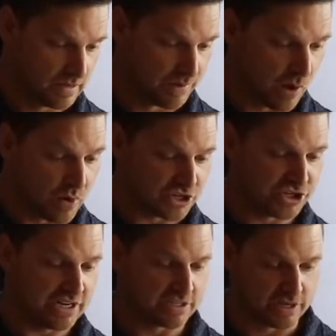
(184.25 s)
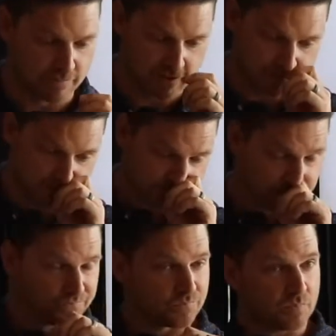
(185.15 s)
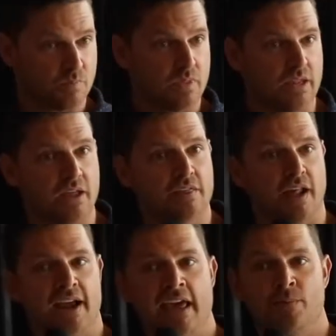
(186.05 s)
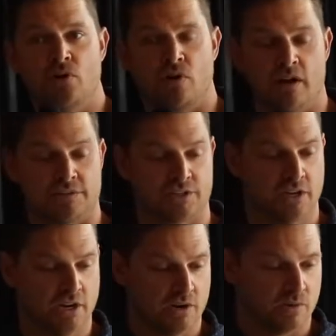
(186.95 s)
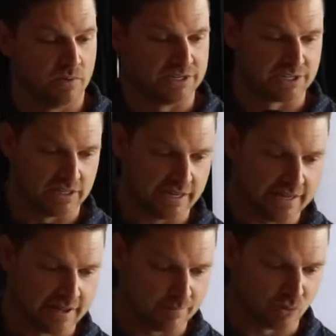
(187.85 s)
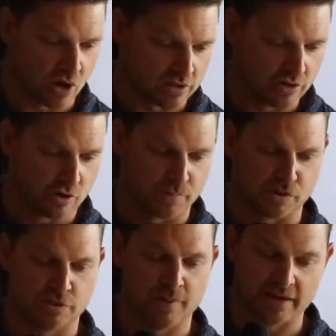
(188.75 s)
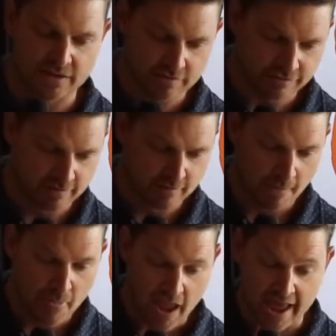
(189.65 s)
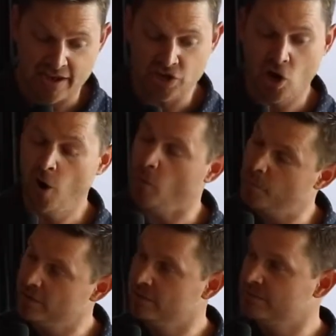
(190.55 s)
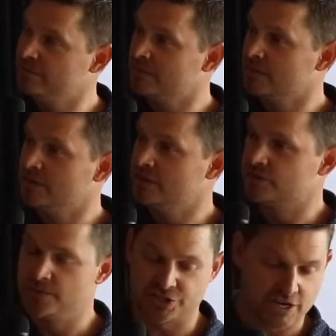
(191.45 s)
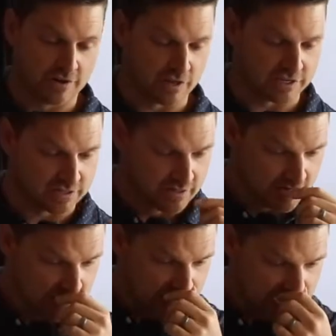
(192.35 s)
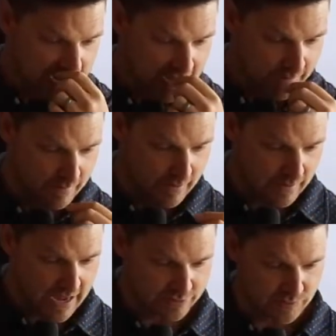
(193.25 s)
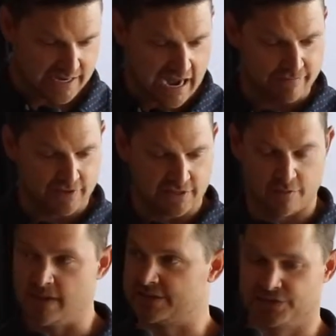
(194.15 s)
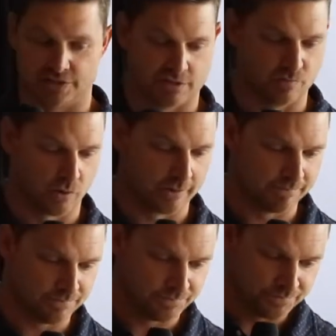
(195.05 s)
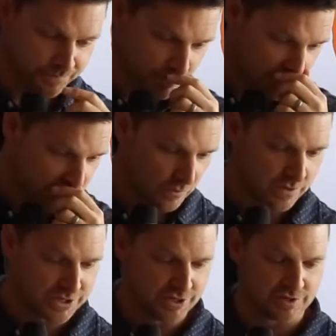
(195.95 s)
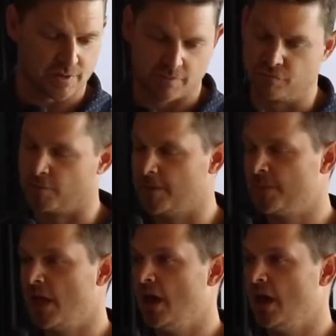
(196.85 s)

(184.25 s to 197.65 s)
But I want to share something that I came across recently that brought a little perspective and hope. So I'm going to share this uh, as we dive into the message this morning. So I want you to do something for me.